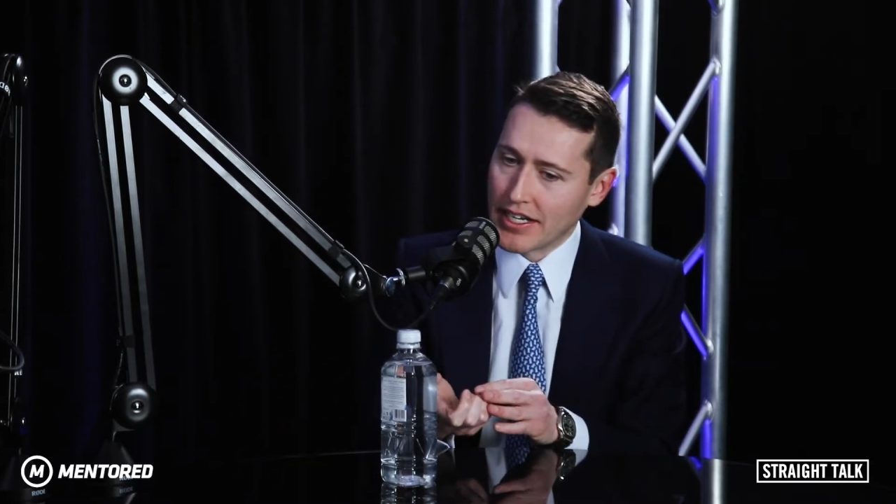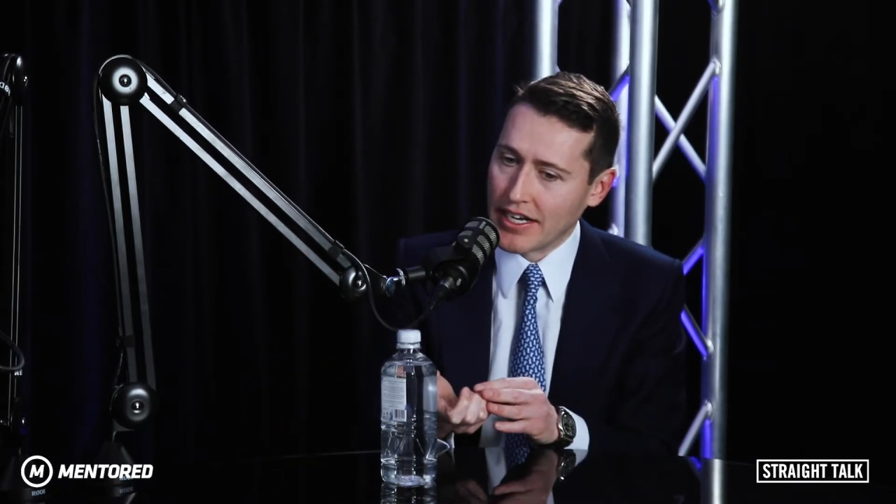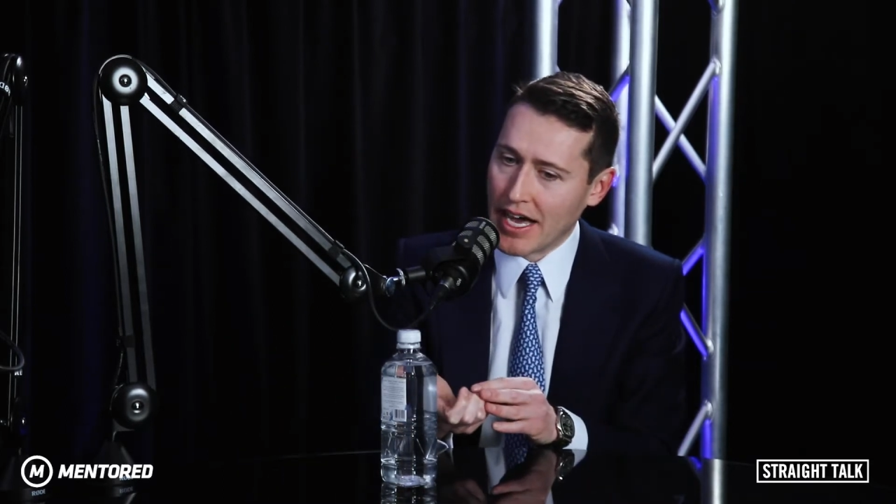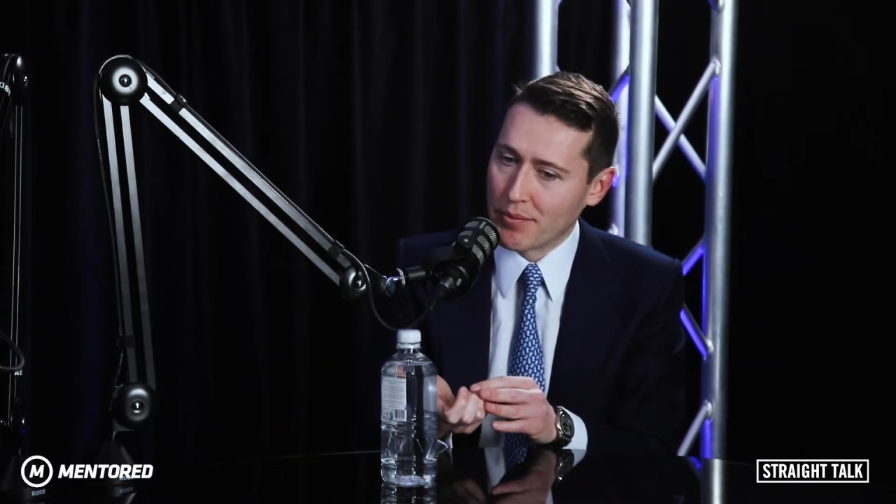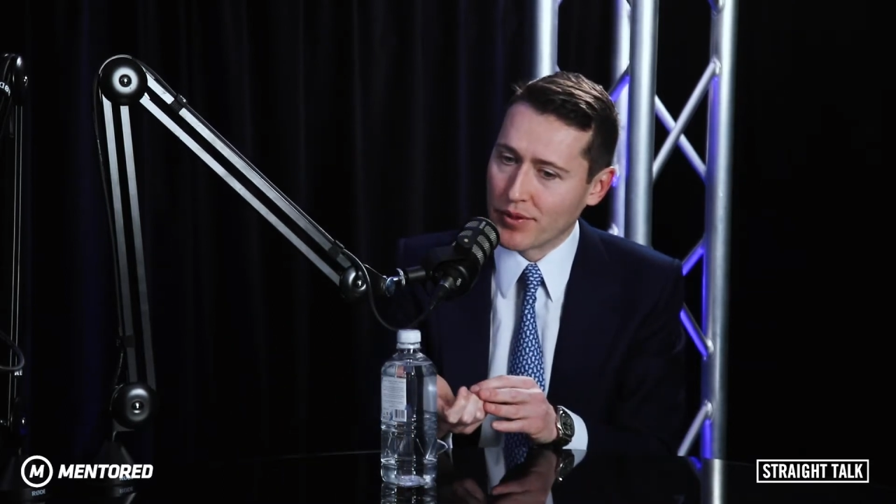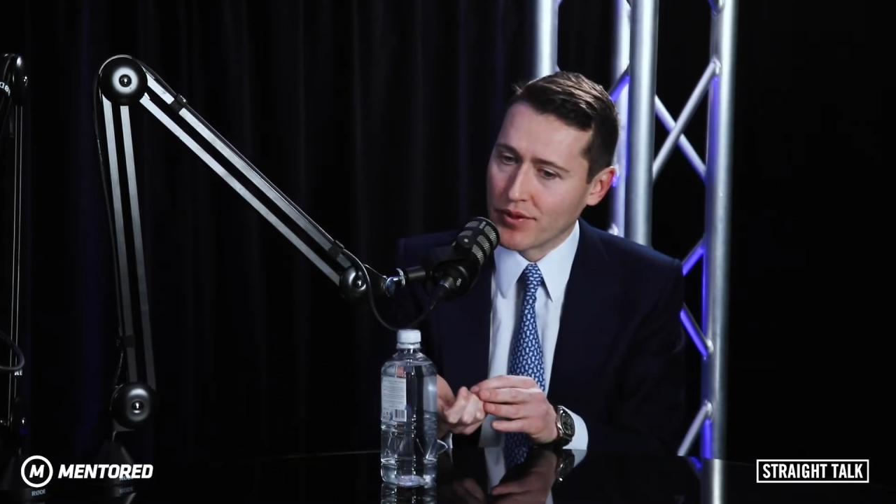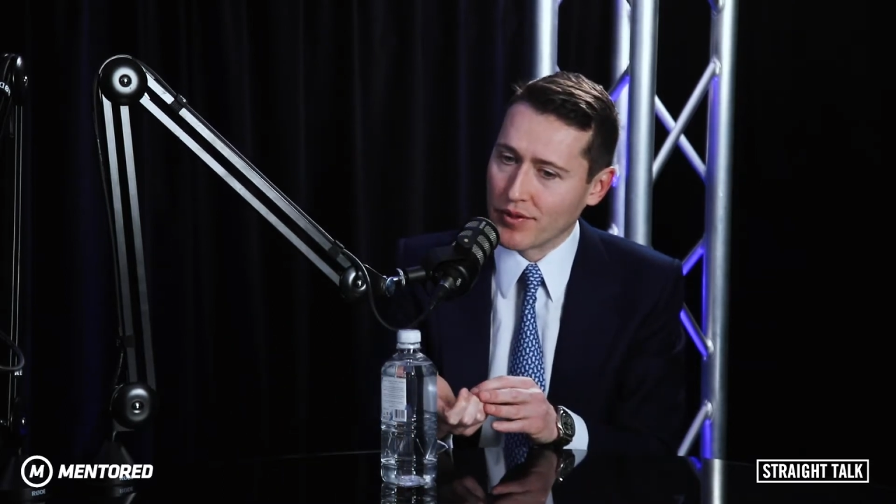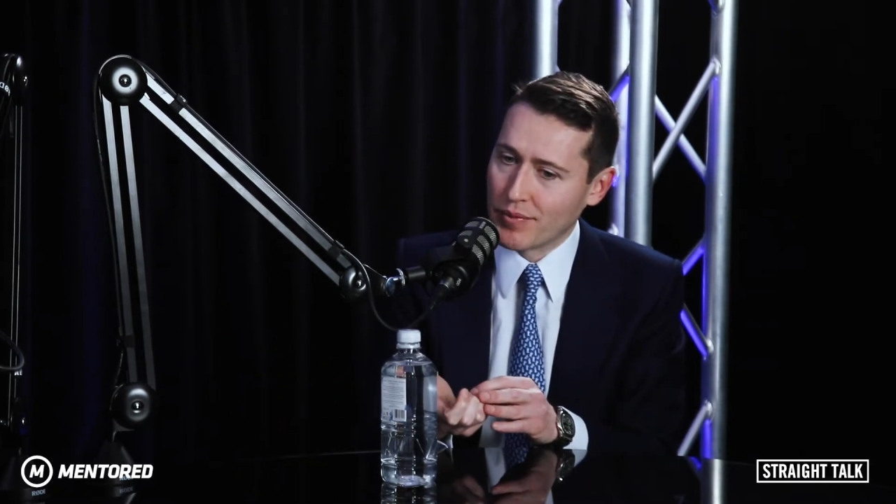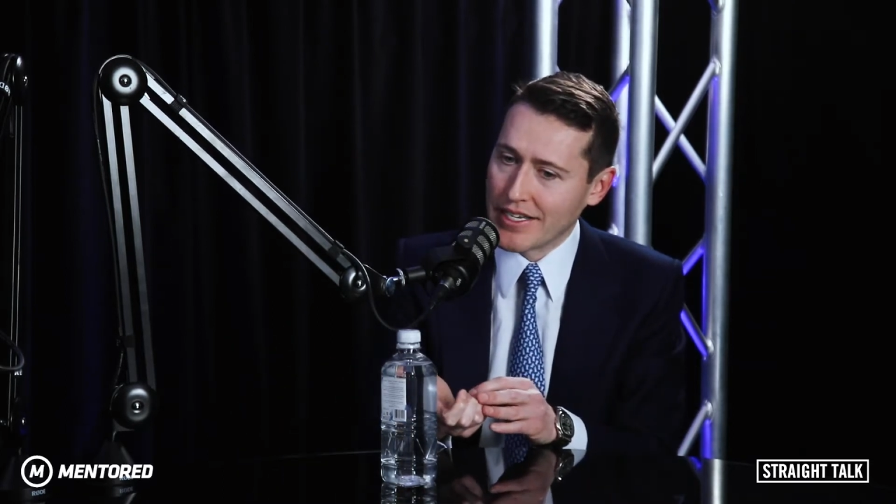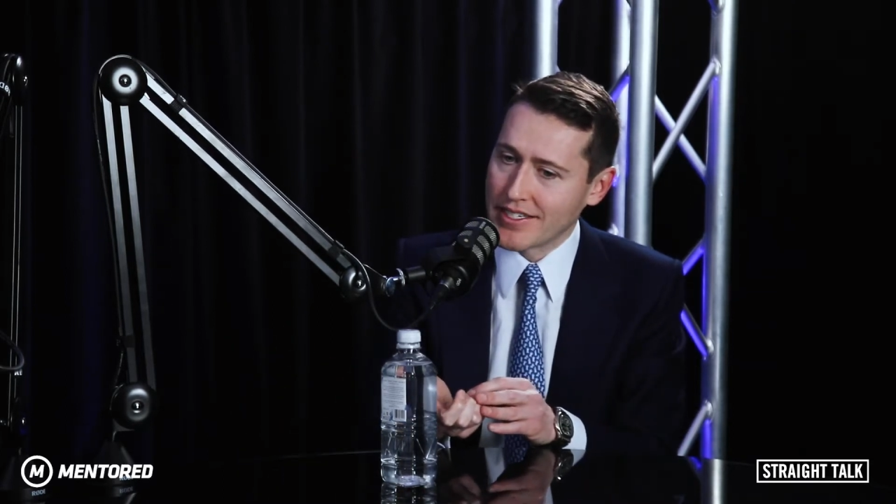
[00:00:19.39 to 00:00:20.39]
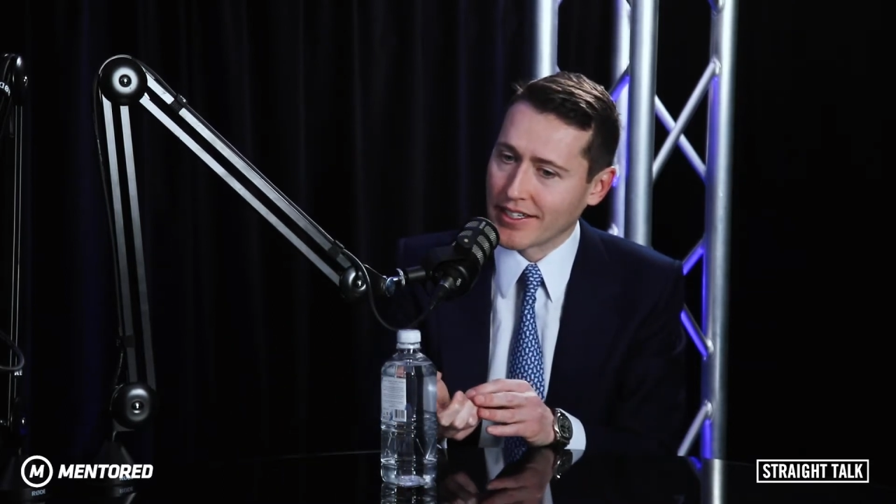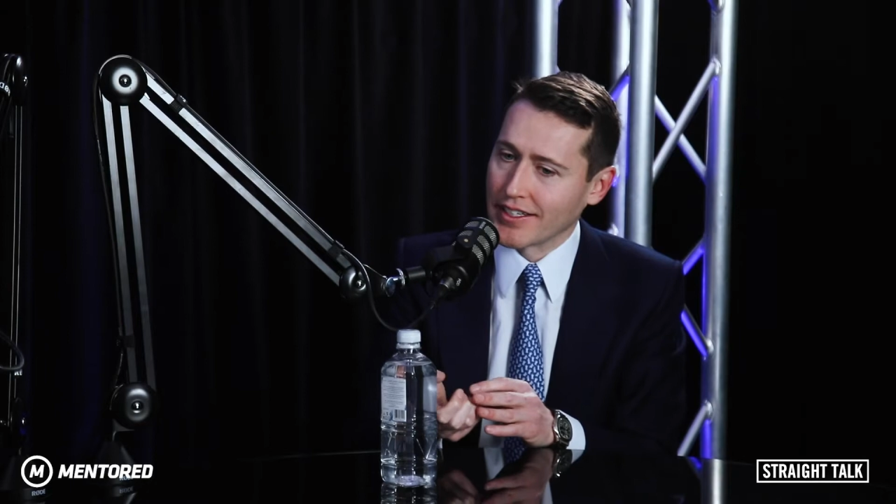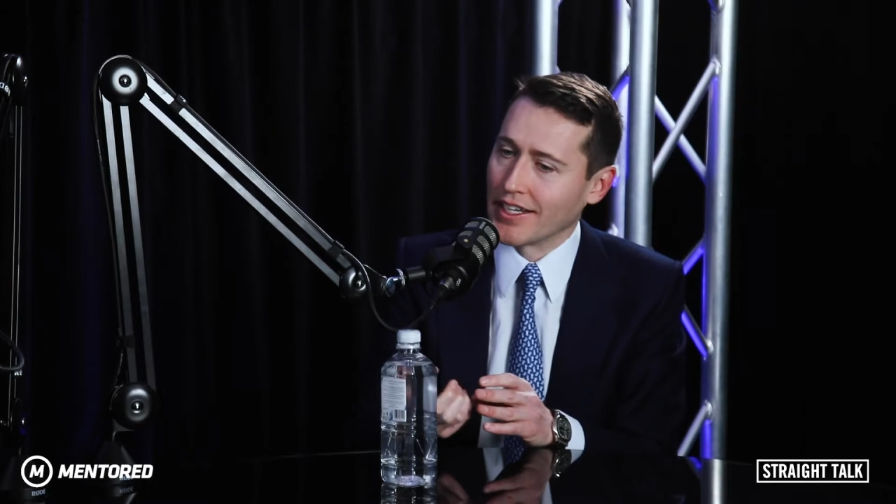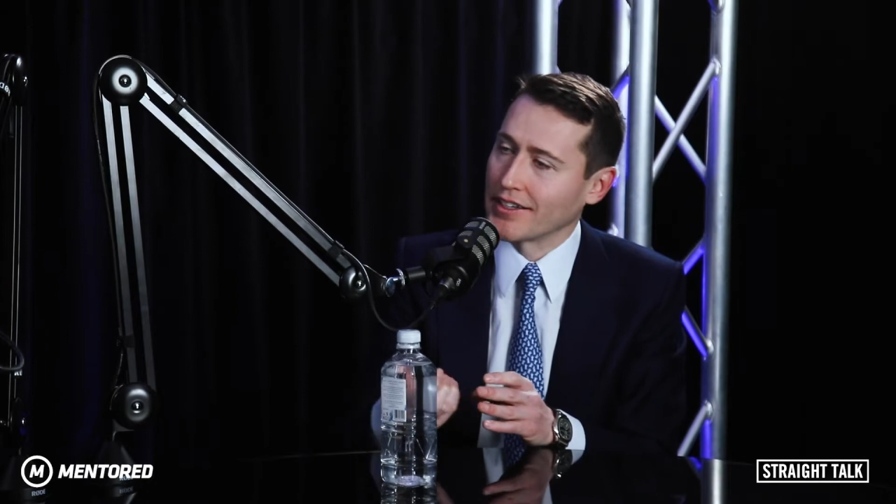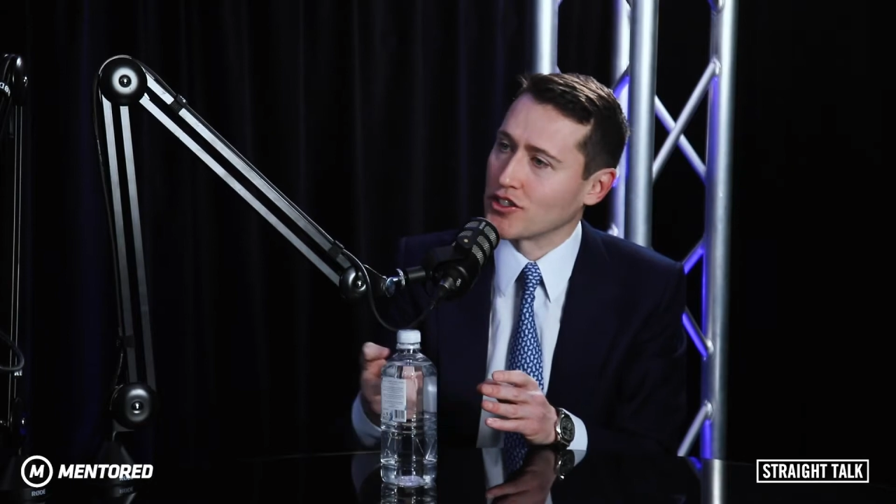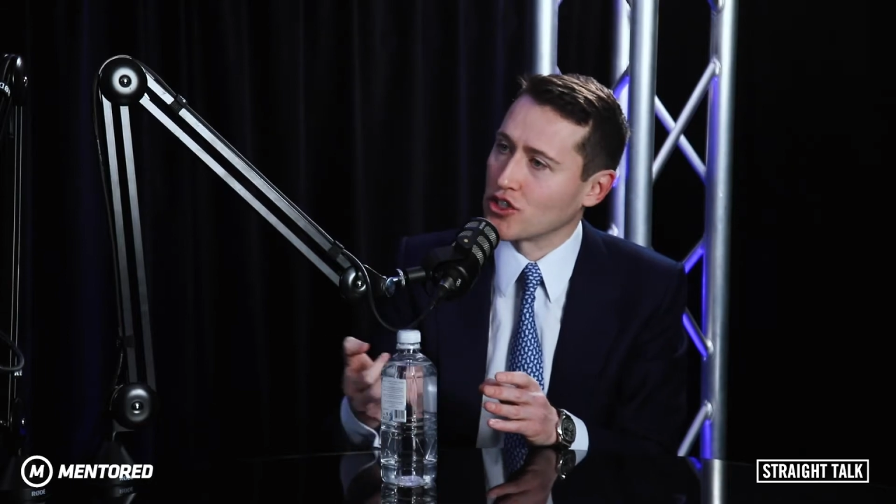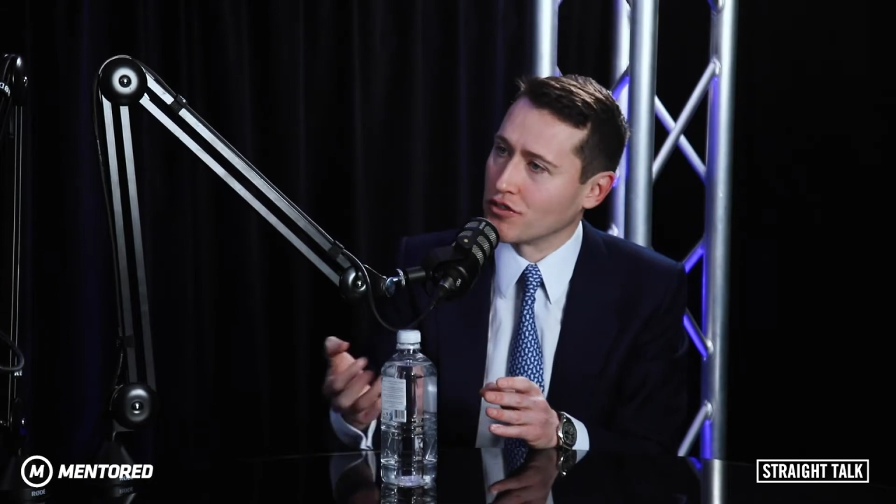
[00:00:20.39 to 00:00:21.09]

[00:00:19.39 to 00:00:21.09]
in-app, basically like the